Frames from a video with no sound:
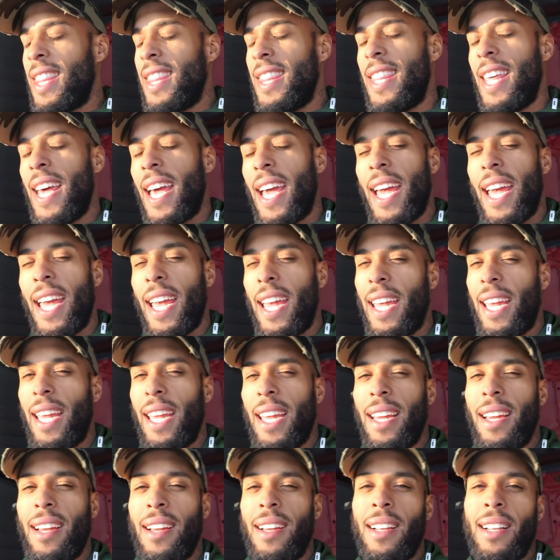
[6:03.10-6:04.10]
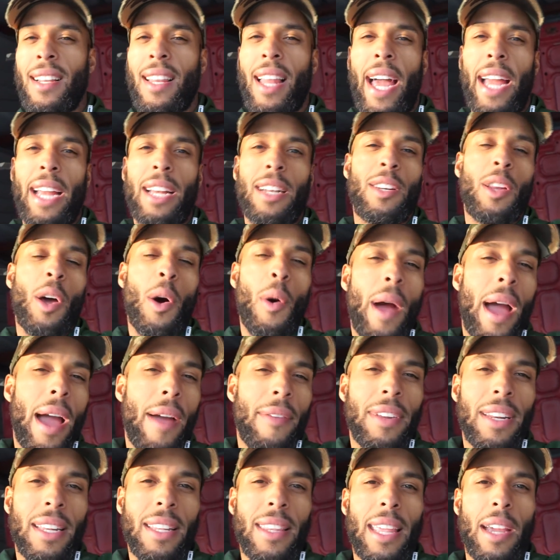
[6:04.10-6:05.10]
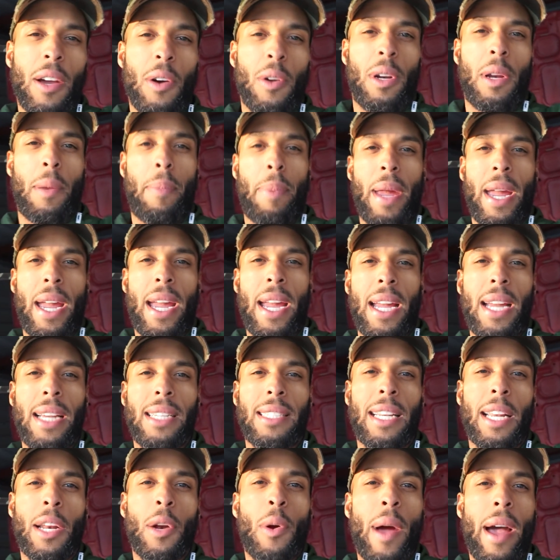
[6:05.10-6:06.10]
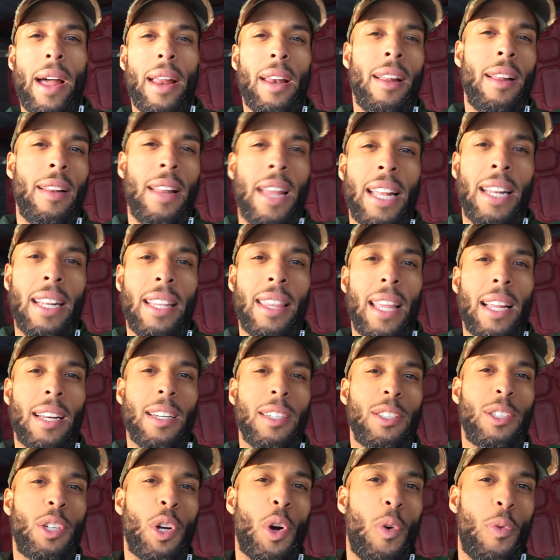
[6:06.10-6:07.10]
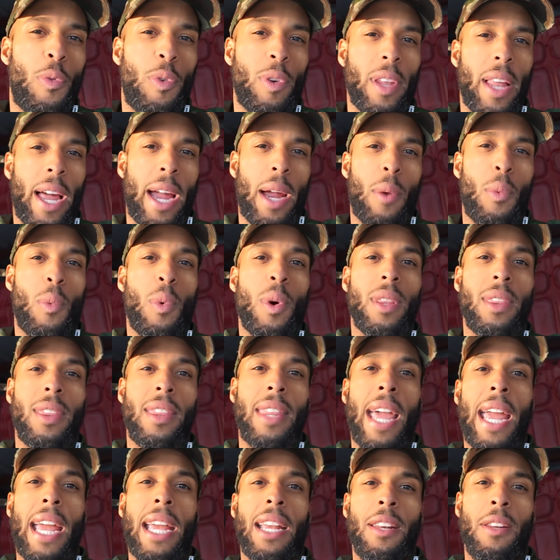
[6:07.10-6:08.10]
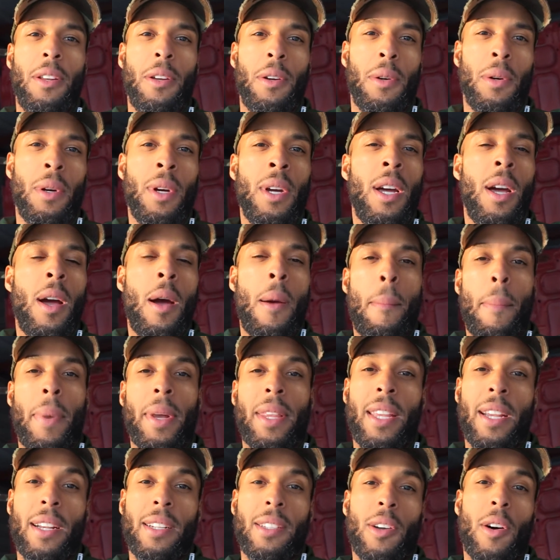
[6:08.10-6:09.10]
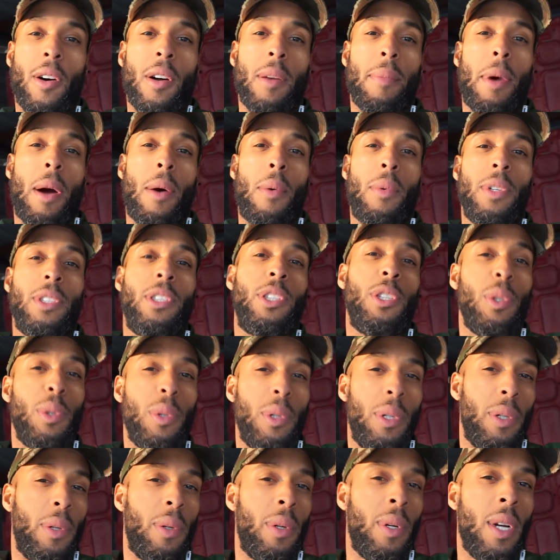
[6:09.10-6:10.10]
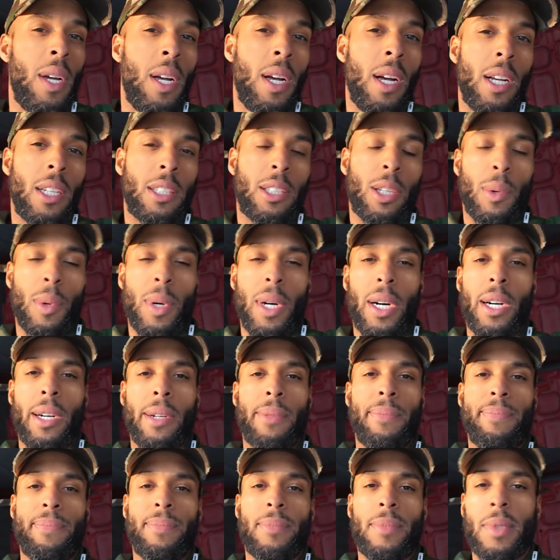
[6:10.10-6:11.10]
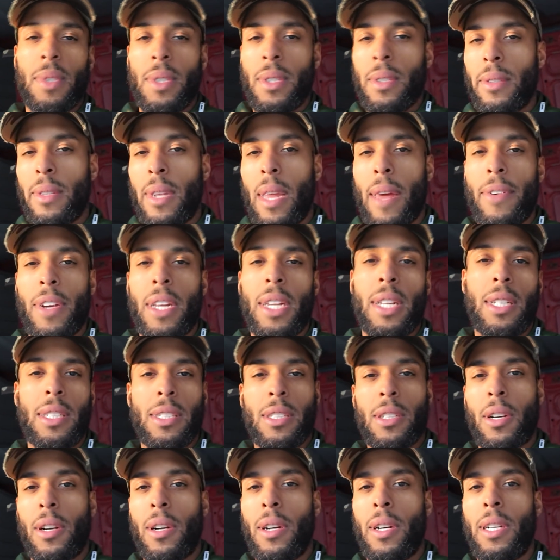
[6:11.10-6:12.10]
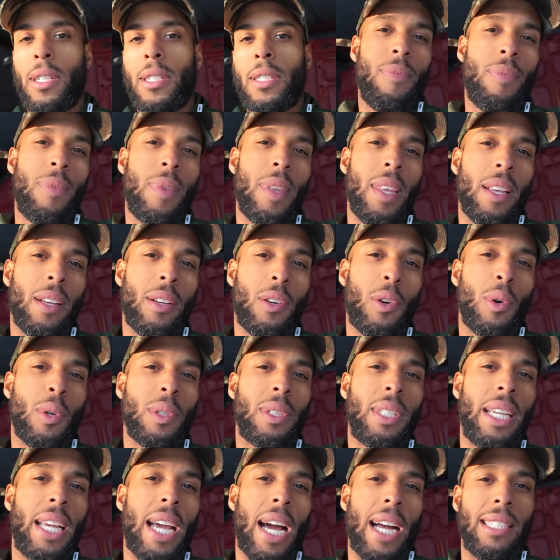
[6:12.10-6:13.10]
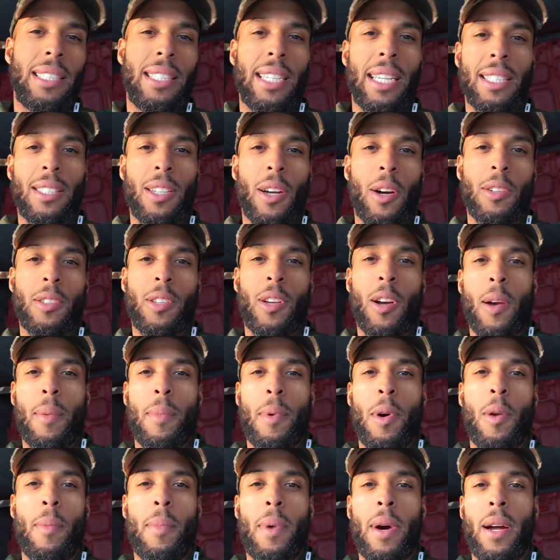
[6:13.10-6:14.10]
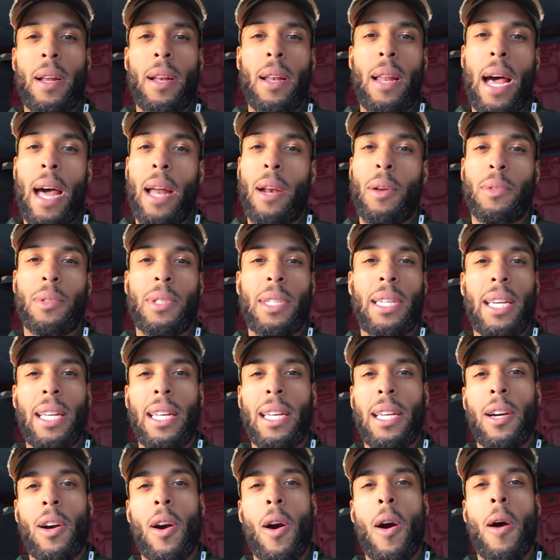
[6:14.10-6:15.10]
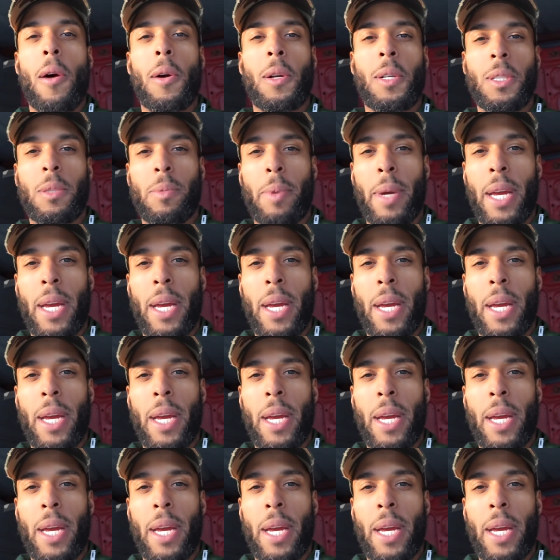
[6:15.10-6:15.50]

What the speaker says: they like don't have anything on their page. They don't have anything to show for like what they do, but they're talking about what you do. So never get discouraged. Of course he got GSR Turbo, but I don't see any car on his